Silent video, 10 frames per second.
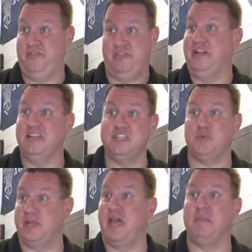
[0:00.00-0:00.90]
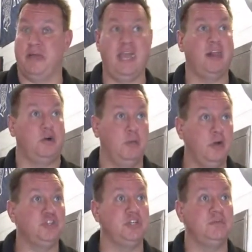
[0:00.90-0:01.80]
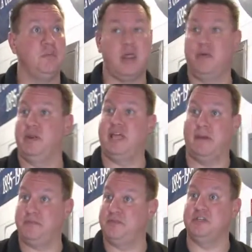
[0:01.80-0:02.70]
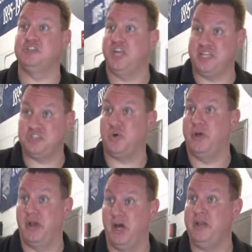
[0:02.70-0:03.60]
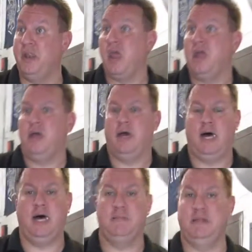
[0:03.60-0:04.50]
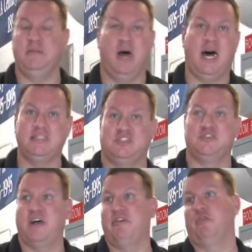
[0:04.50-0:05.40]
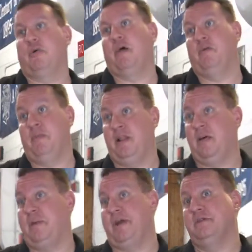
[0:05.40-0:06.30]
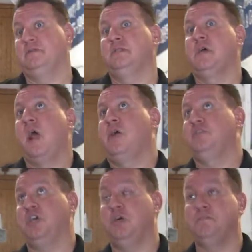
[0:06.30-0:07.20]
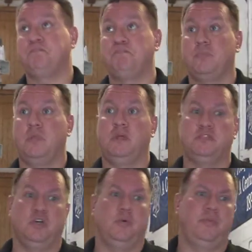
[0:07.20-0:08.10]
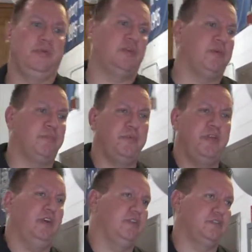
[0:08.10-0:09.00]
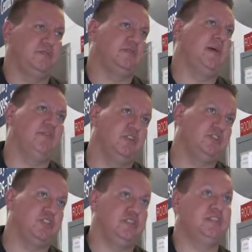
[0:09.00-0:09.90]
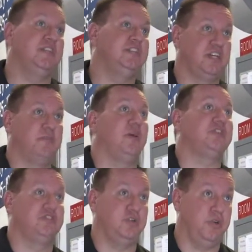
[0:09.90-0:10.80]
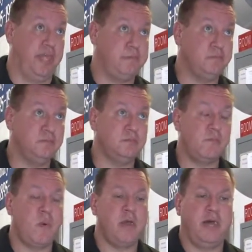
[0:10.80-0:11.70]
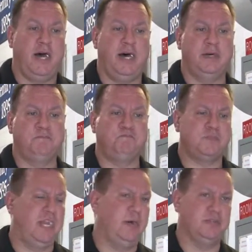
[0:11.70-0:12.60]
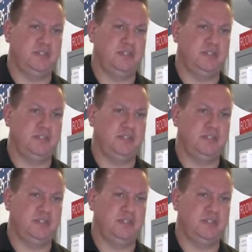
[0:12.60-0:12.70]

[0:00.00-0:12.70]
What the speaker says: they at least would have kept mechanical motion, they would have kept some exchange going on, and the odds of survival probably would have been a lot better. So you know, there's some evolution to compression going. And that